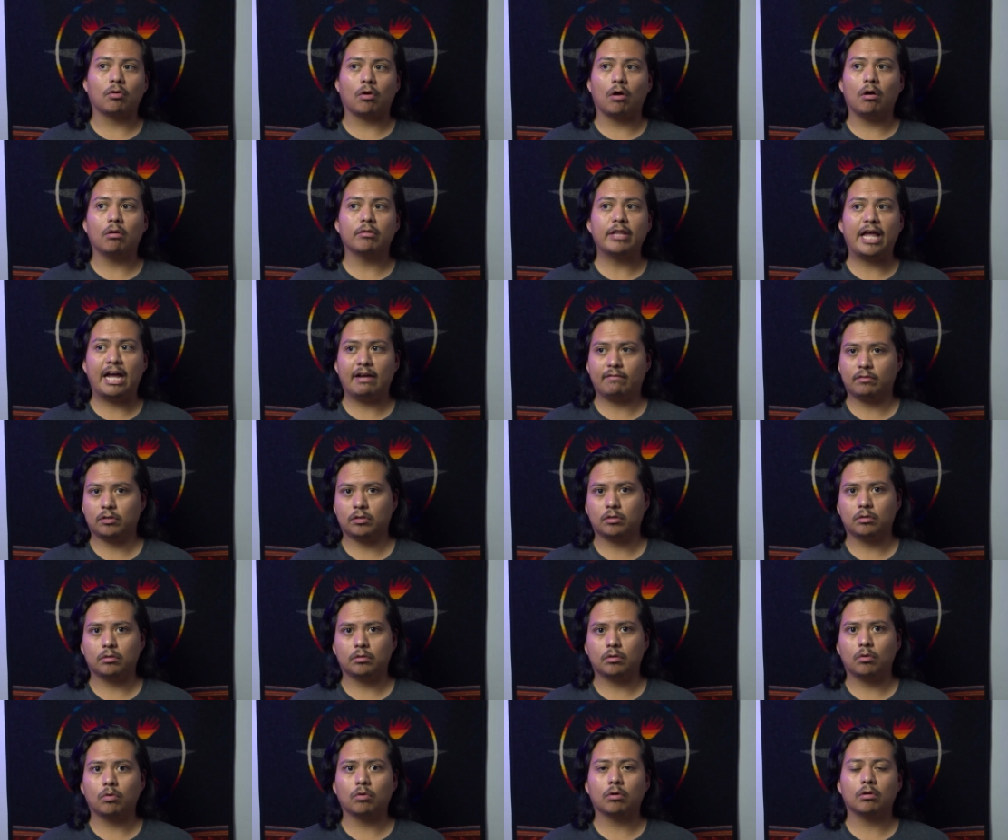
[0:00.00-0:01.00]
They're all
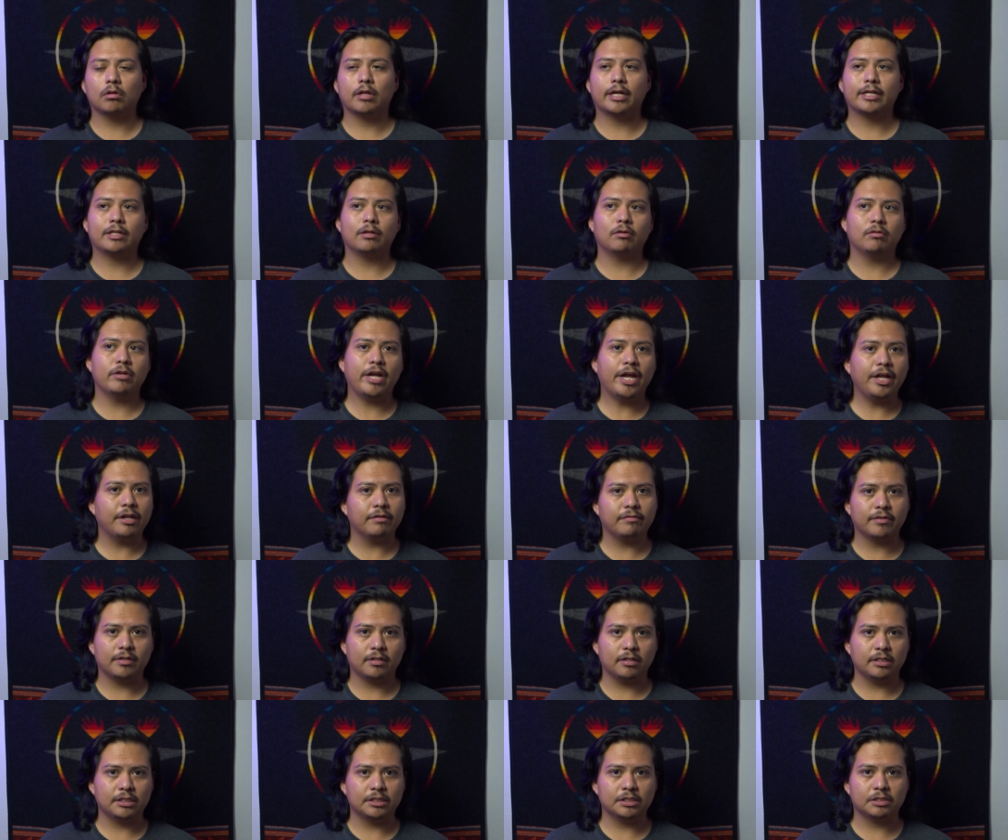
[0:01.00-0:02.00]
Navajo, or like they're native
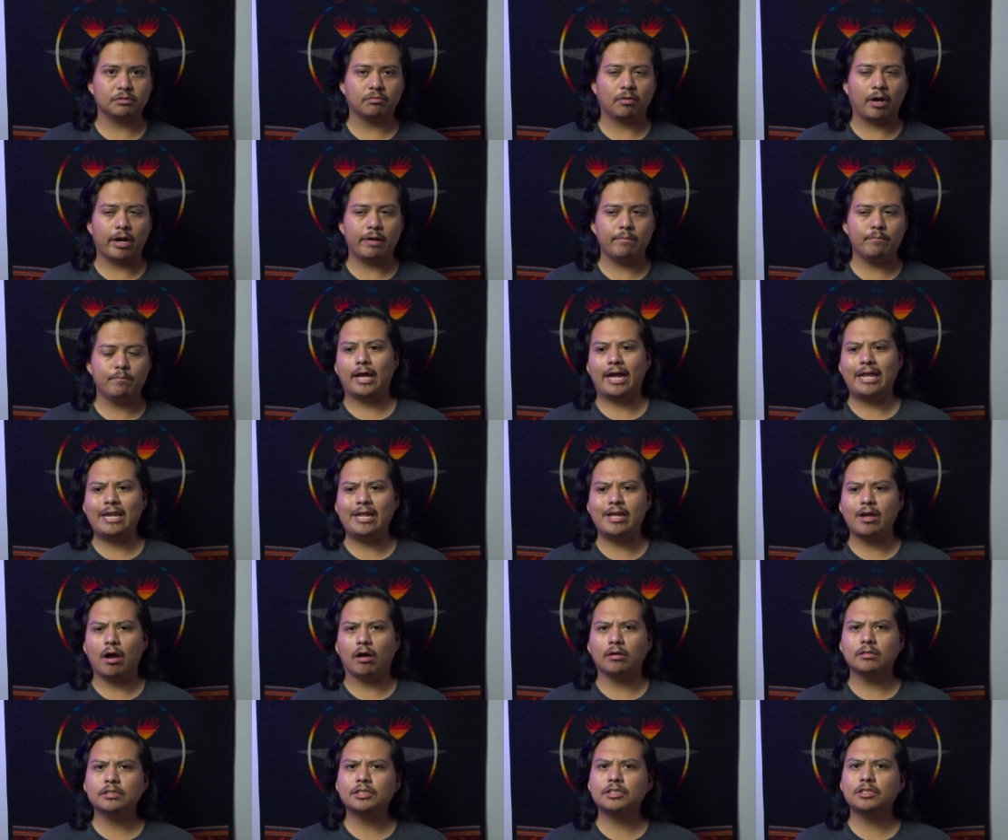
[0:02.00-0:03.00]
at least, right? And he
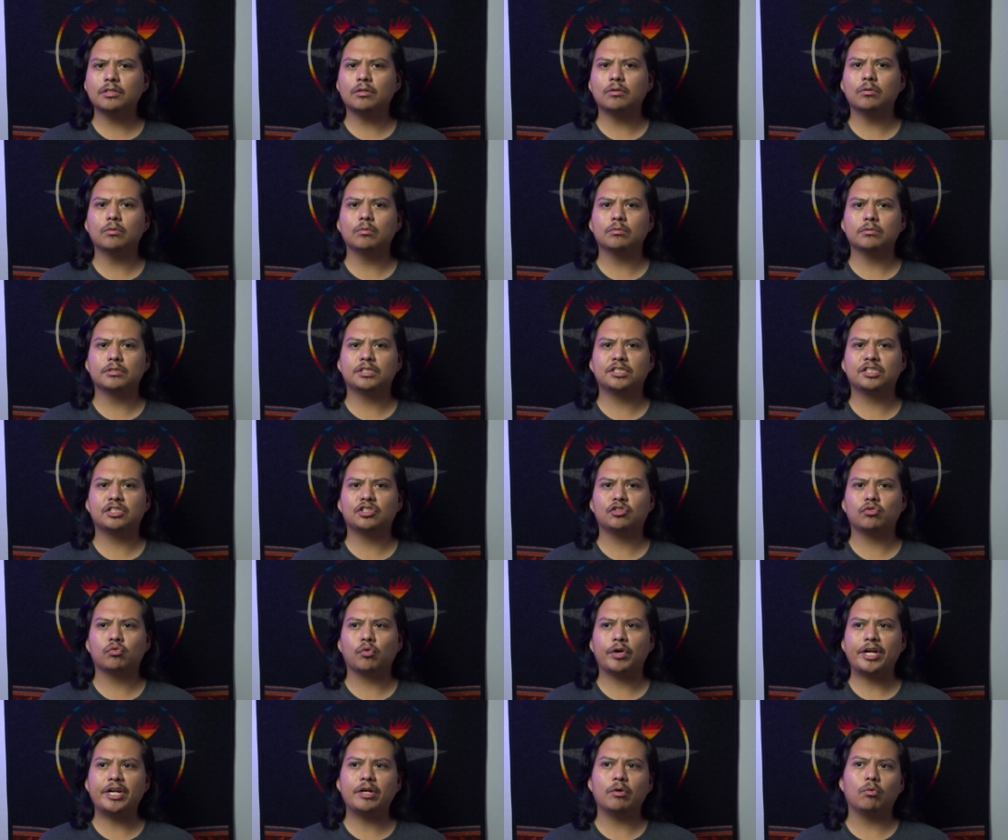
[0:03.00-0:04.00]
also
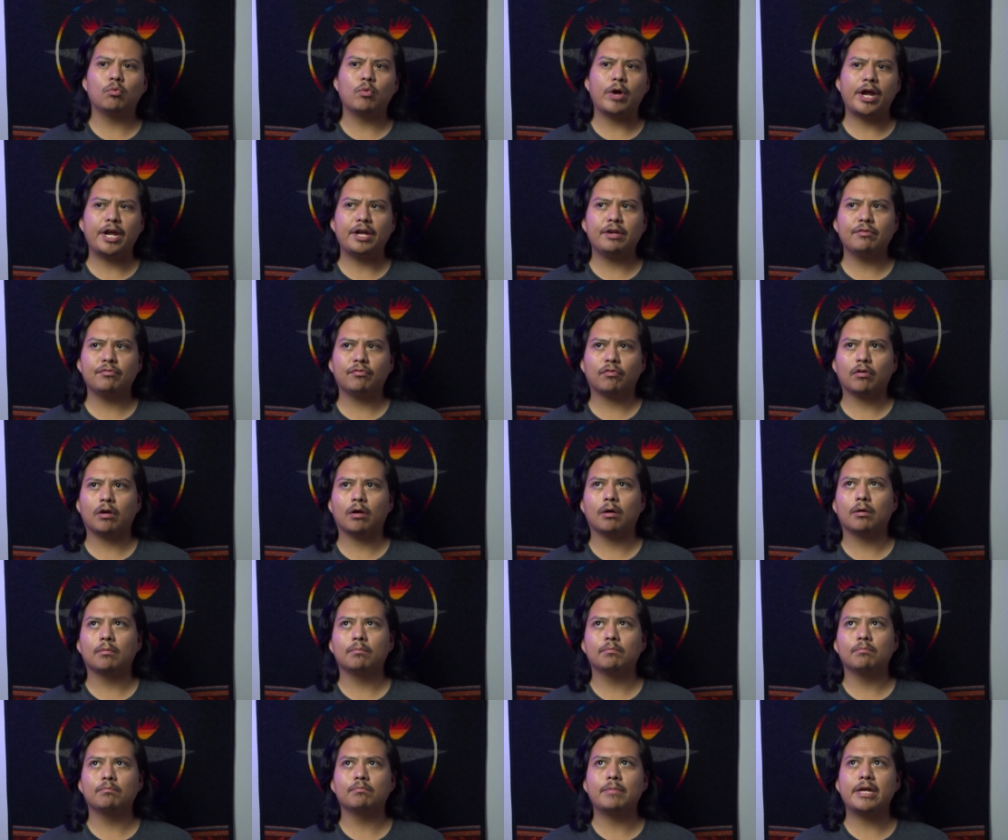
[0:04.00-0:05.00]
strayed away
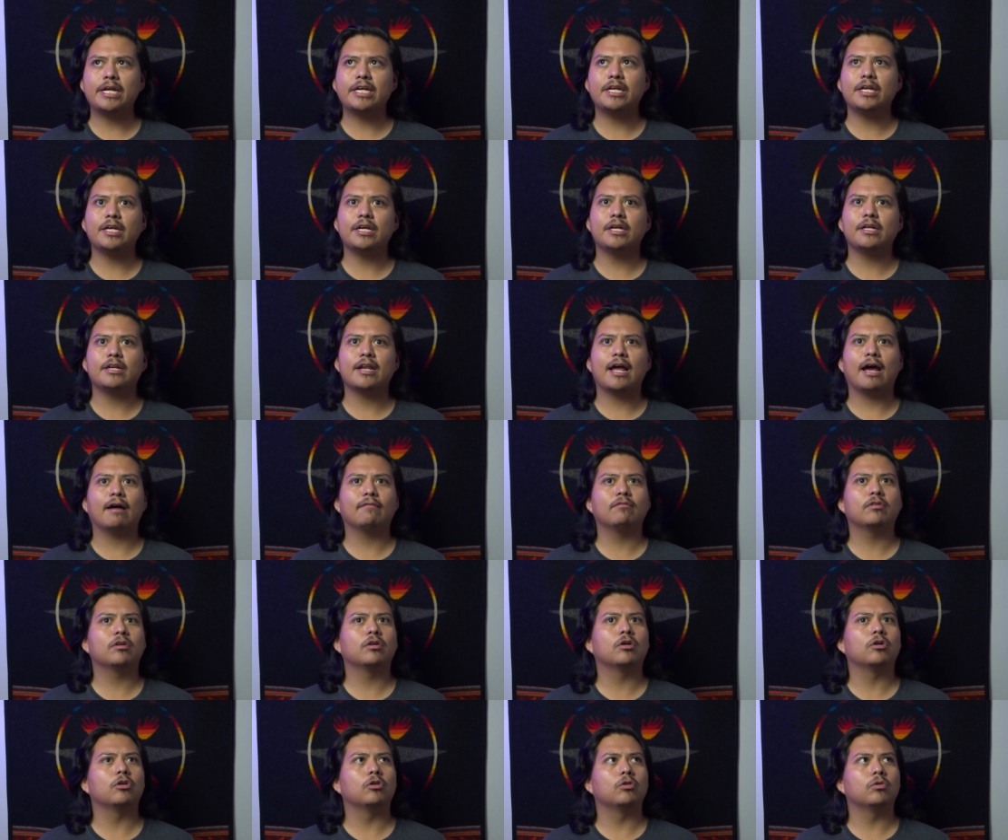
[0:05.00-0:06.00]
from making
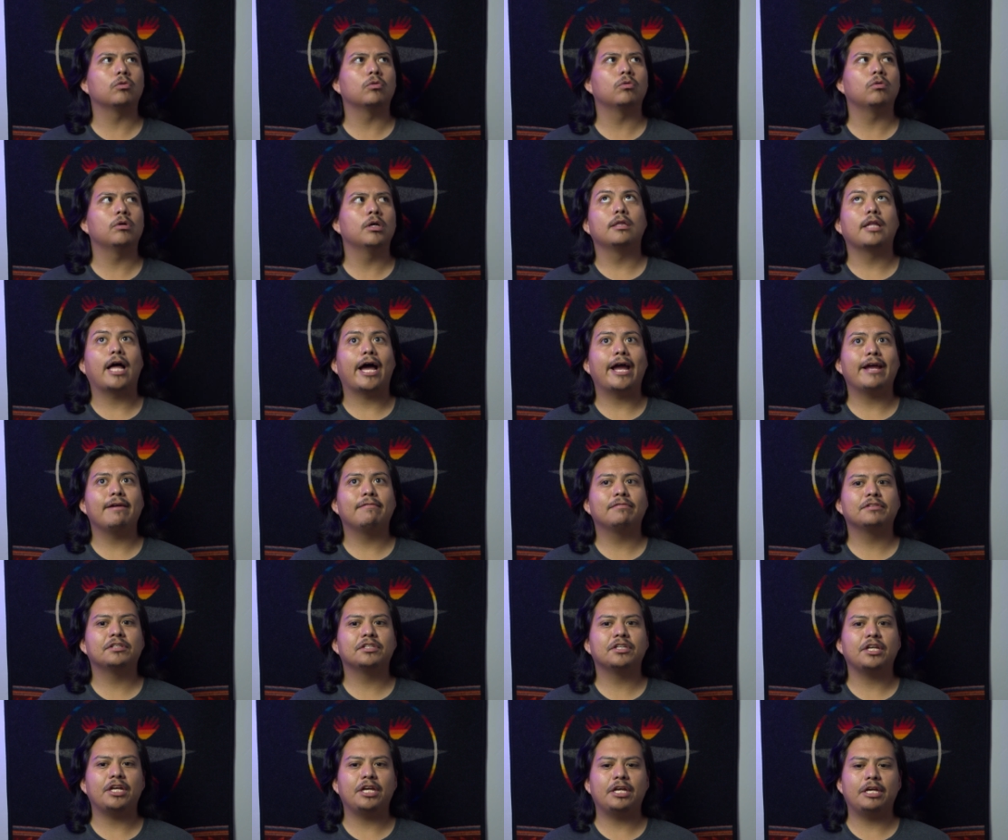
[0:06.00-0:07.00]
Navajo life
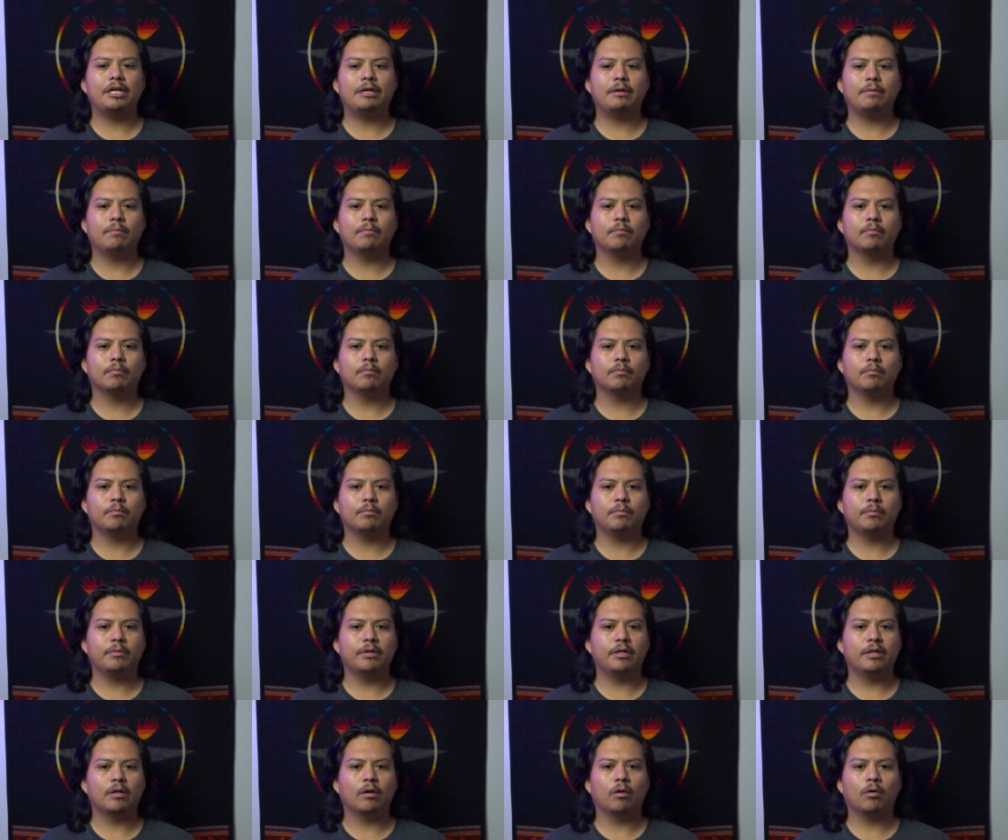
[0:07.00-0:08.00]
seem,
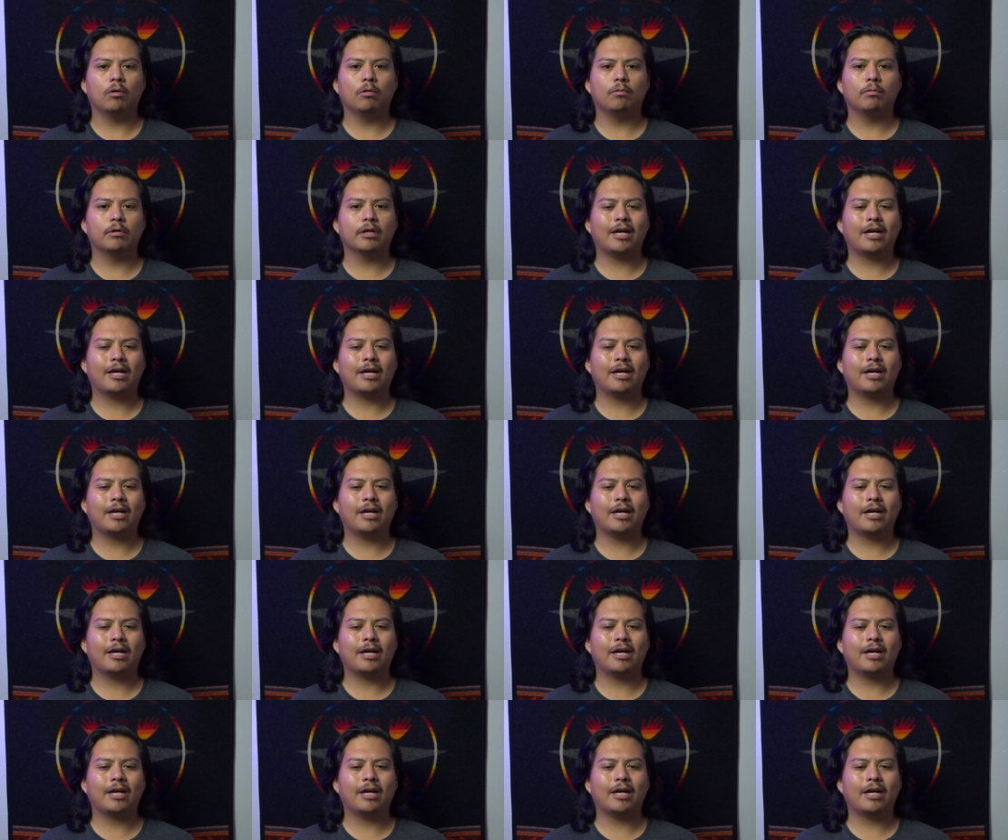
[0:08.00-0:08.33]
you know,